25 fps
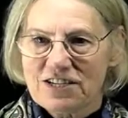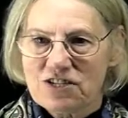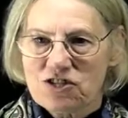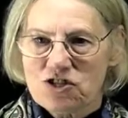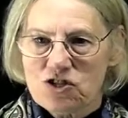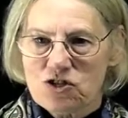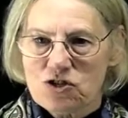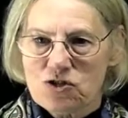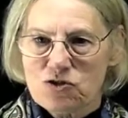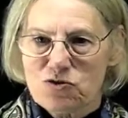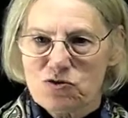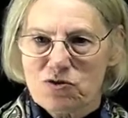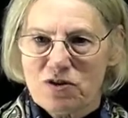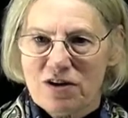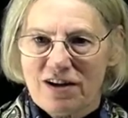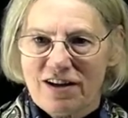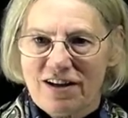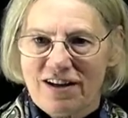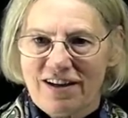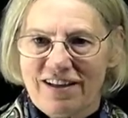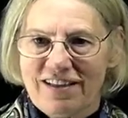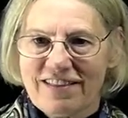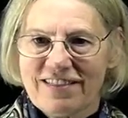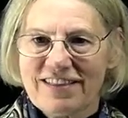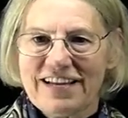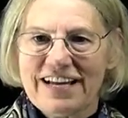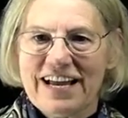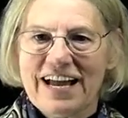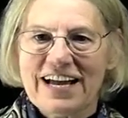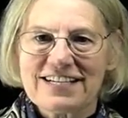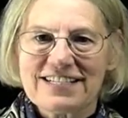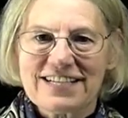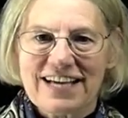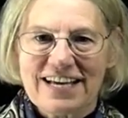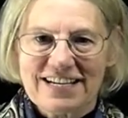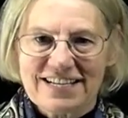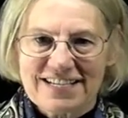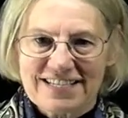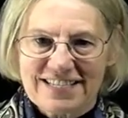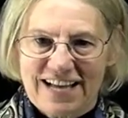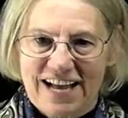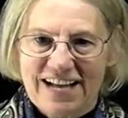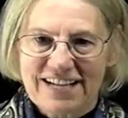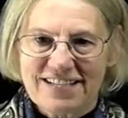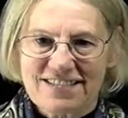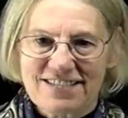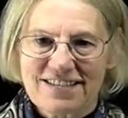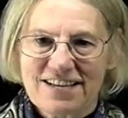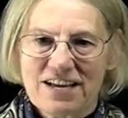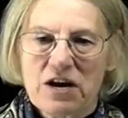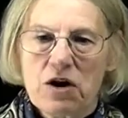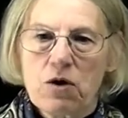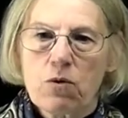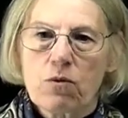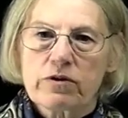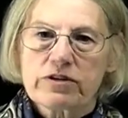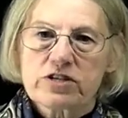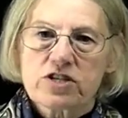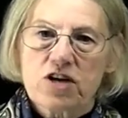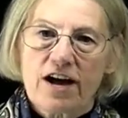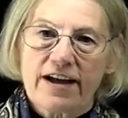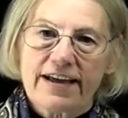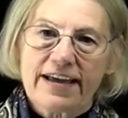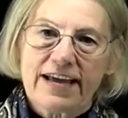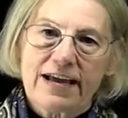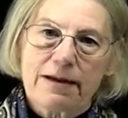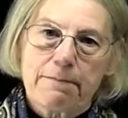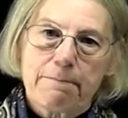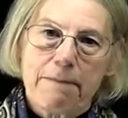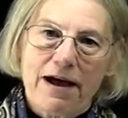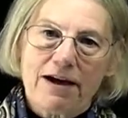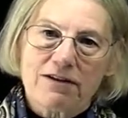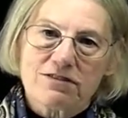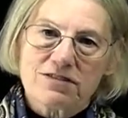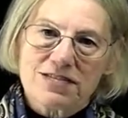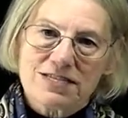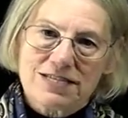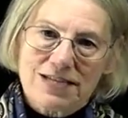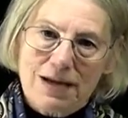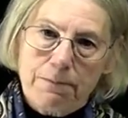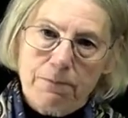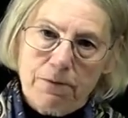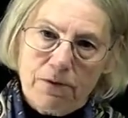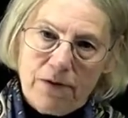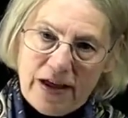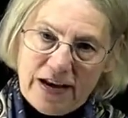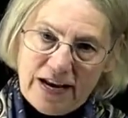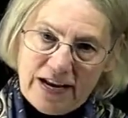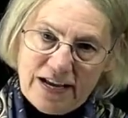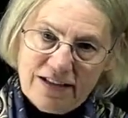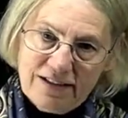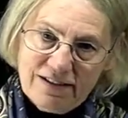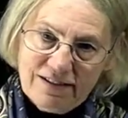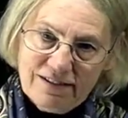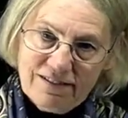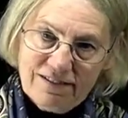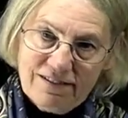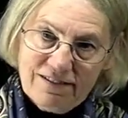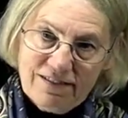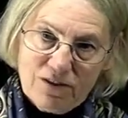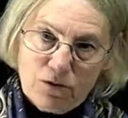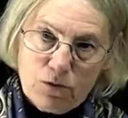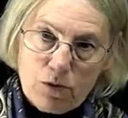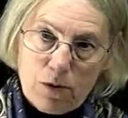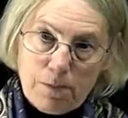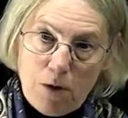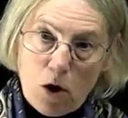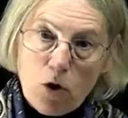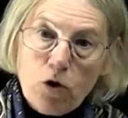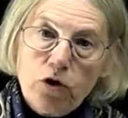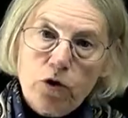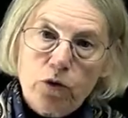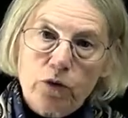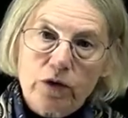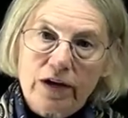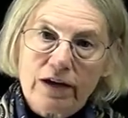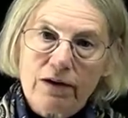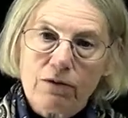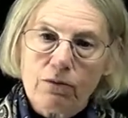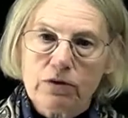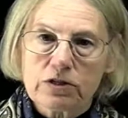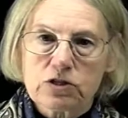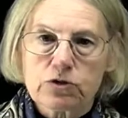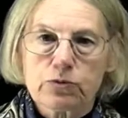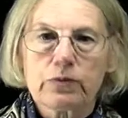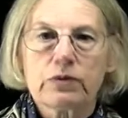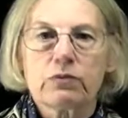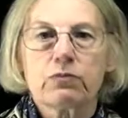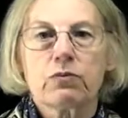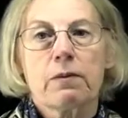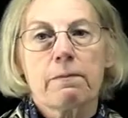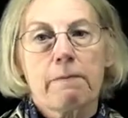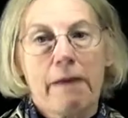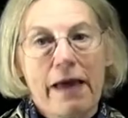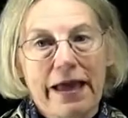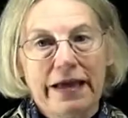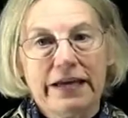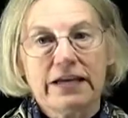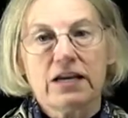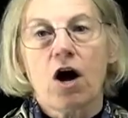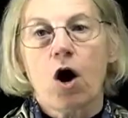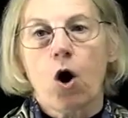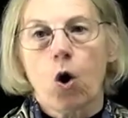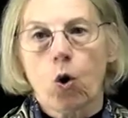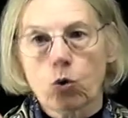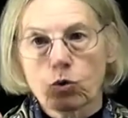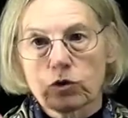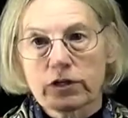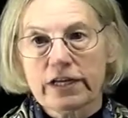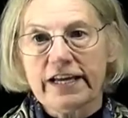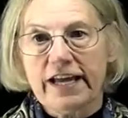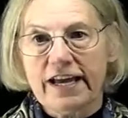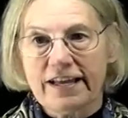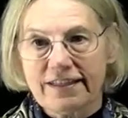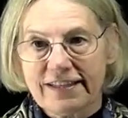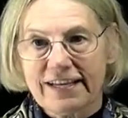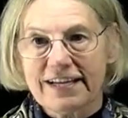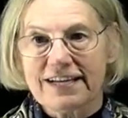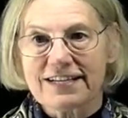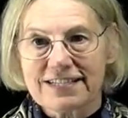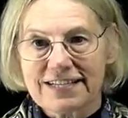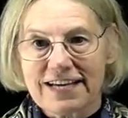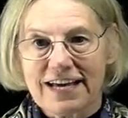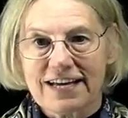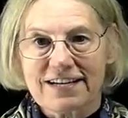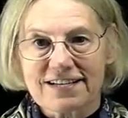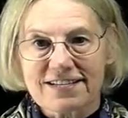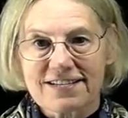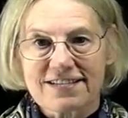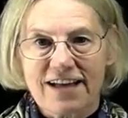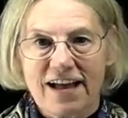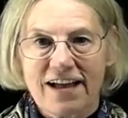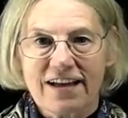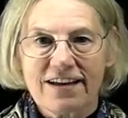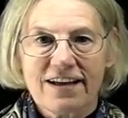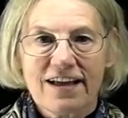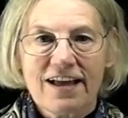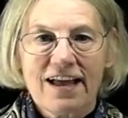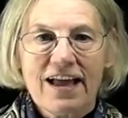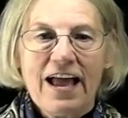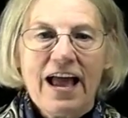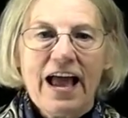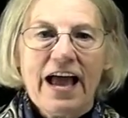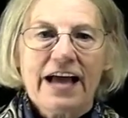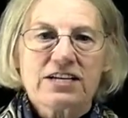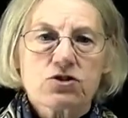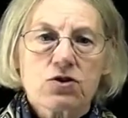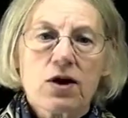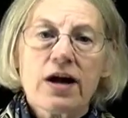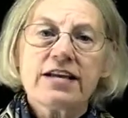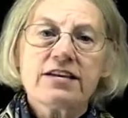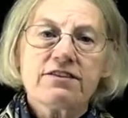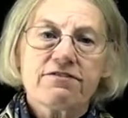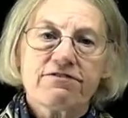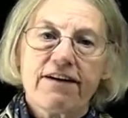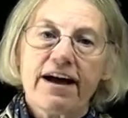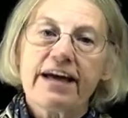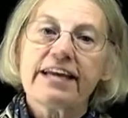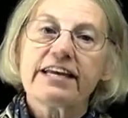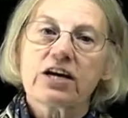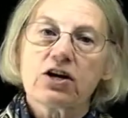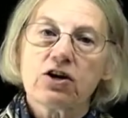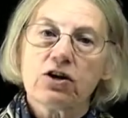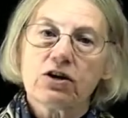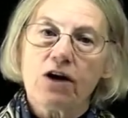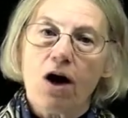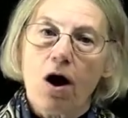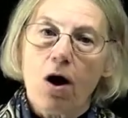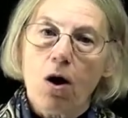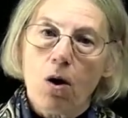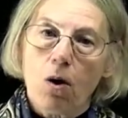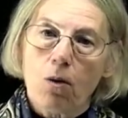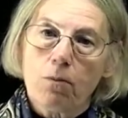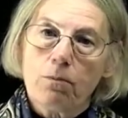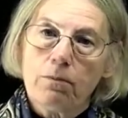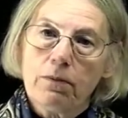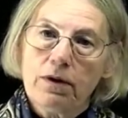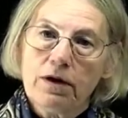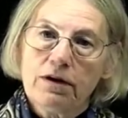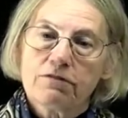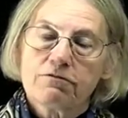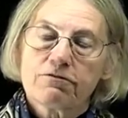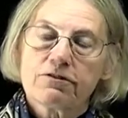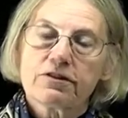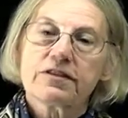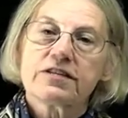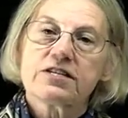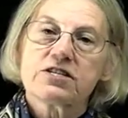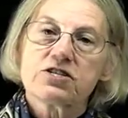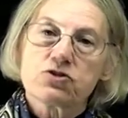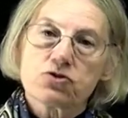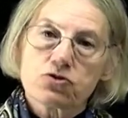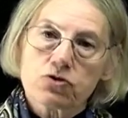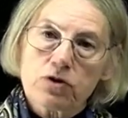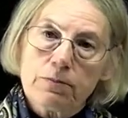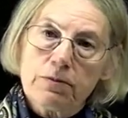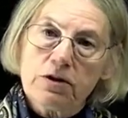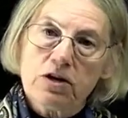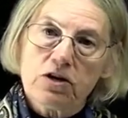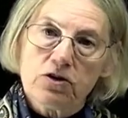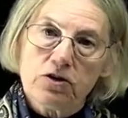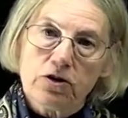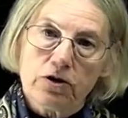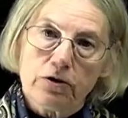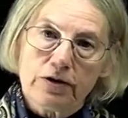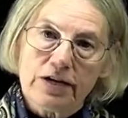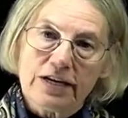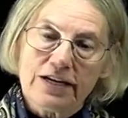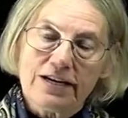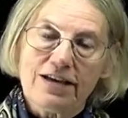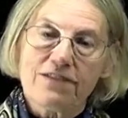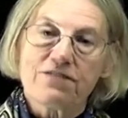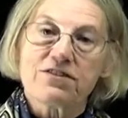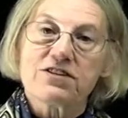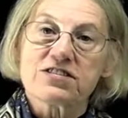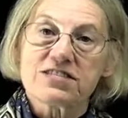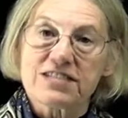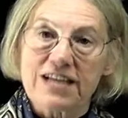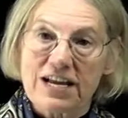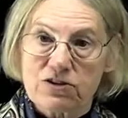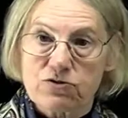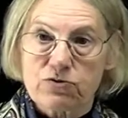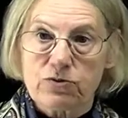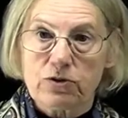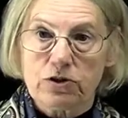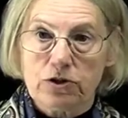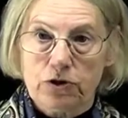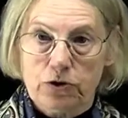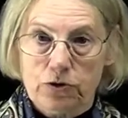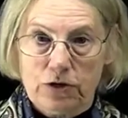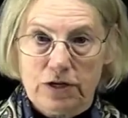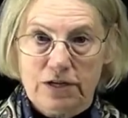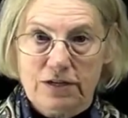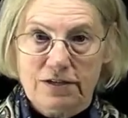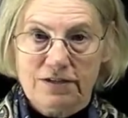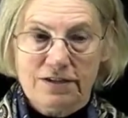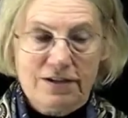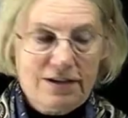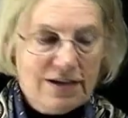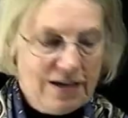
to the antenna sites. We're talking about separating the remote unit, which would remain only at the antenna site, and trying to find a good home for the distributed unit and the central unit.